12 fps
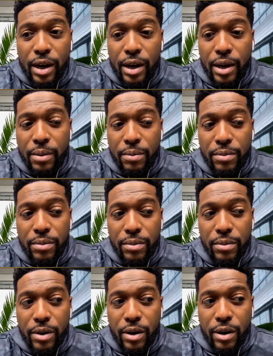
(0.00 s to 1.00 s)
um,
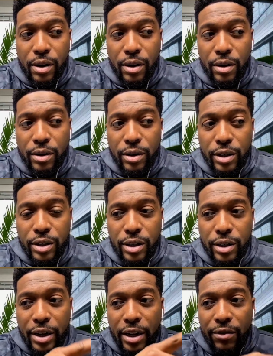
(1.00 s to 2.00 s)
are they're,
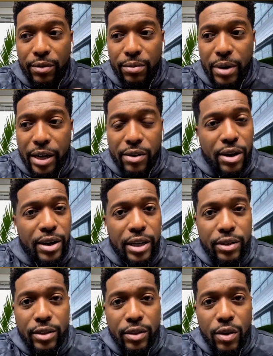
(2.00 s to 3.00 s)
they're not even background
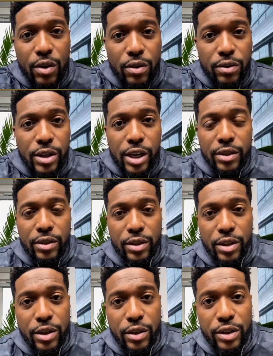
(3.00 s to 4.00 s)
actors they're all
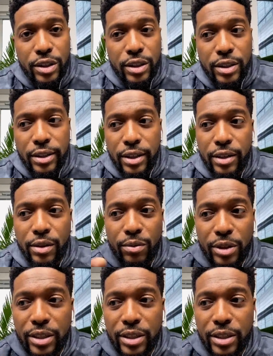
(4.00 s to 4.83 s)
doctors and nurses mm. and the mm.